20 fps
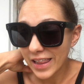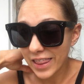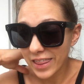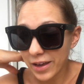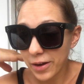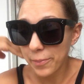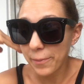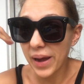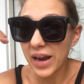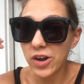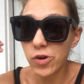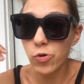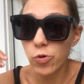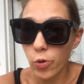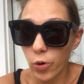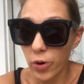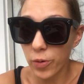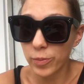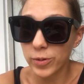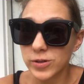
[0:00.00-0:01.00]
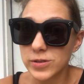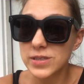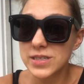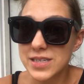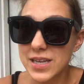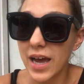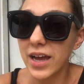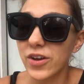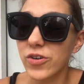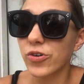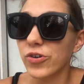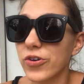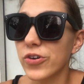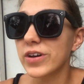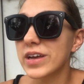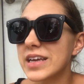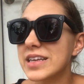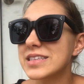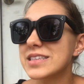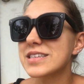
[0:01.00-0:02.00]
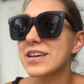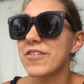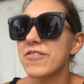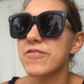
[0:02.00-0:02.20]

Like, my normal cycle is